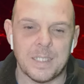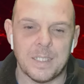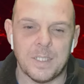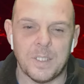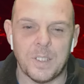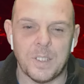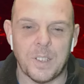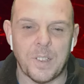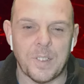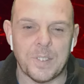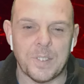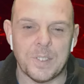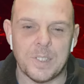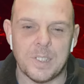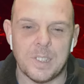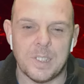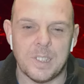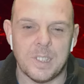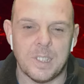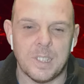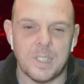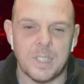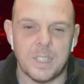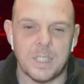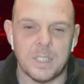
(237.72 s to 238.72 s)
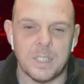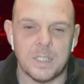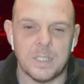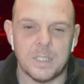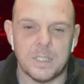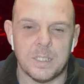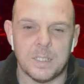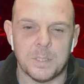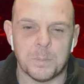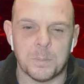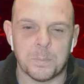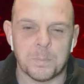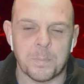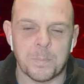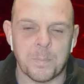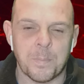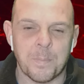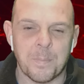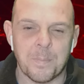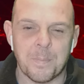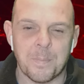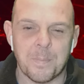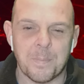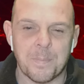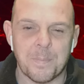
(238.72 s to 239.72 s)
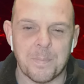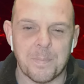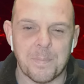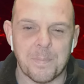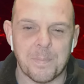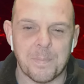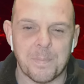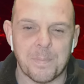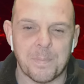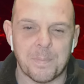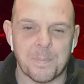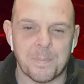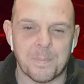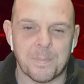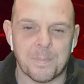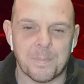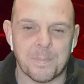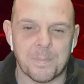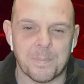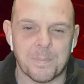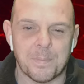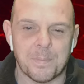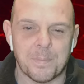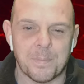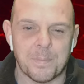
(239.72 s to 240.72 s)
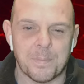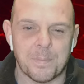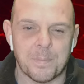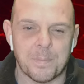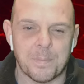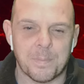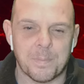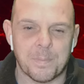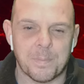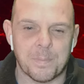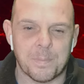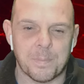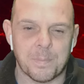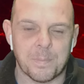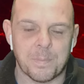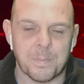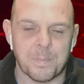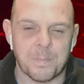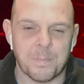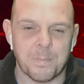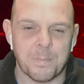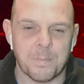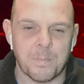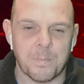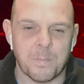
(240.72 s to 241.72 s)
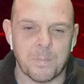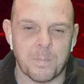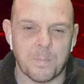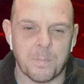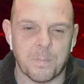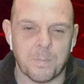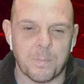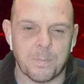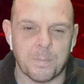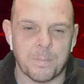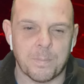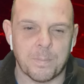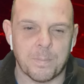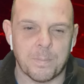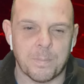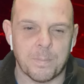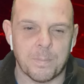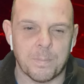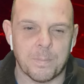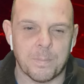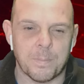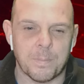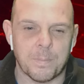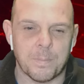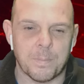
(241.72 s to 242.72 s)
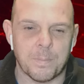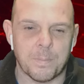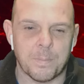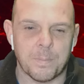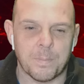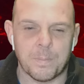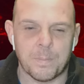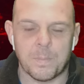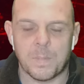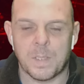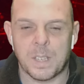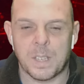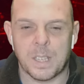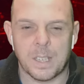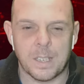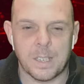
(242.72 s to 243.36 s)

[no speech]